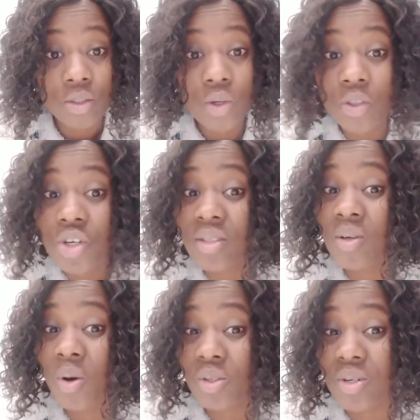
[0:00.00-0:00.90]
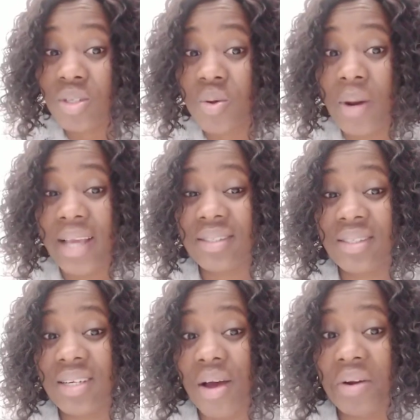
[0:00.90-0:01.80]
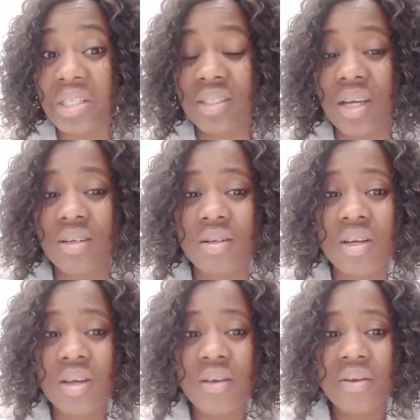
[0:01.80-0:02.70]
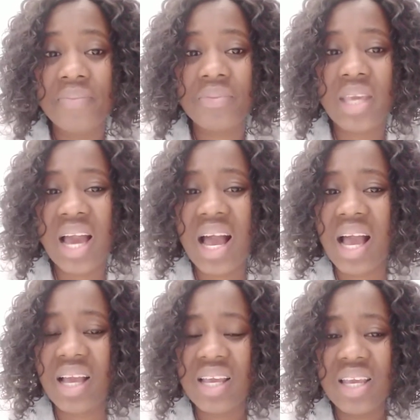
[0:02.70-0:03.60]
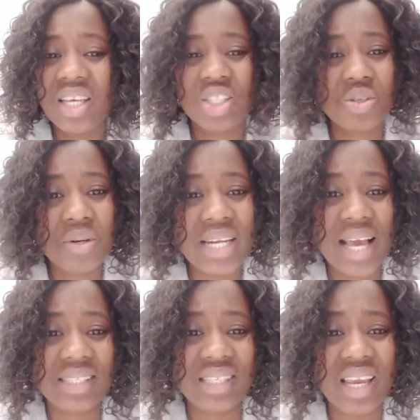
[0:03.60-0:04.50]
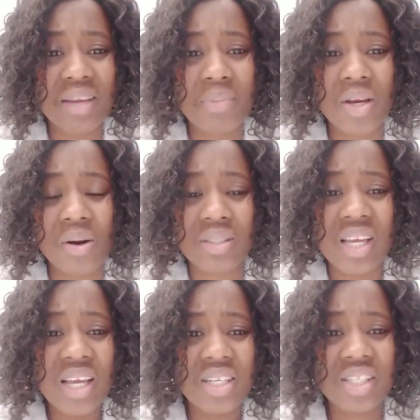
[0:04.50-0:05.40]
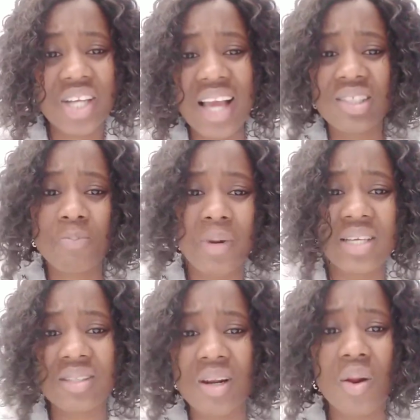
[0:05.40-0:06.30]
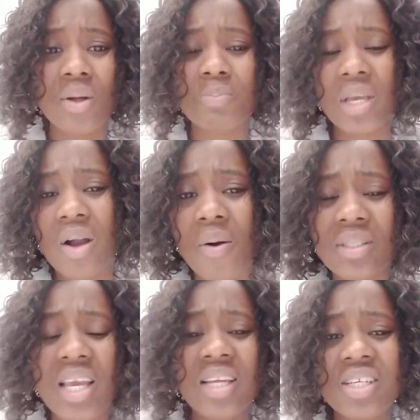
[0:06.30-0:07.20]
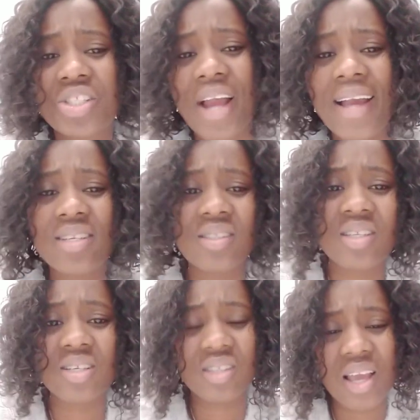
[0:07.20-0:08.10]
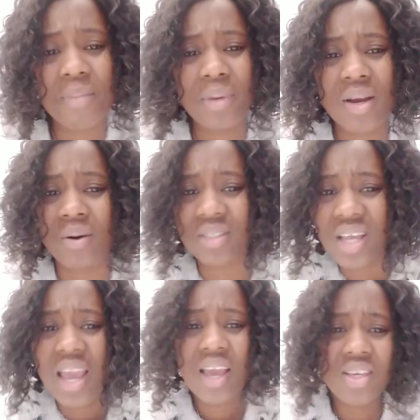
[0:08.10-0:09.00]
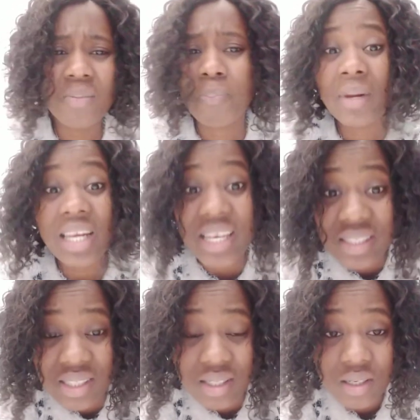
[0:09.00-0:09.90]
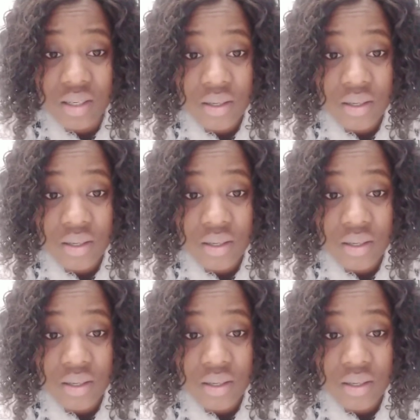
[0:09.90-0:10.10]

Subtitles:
don't just go to the school and sit down and say, yeah, it's true they are saying because the child plays the Lord, because the child is this and because, please.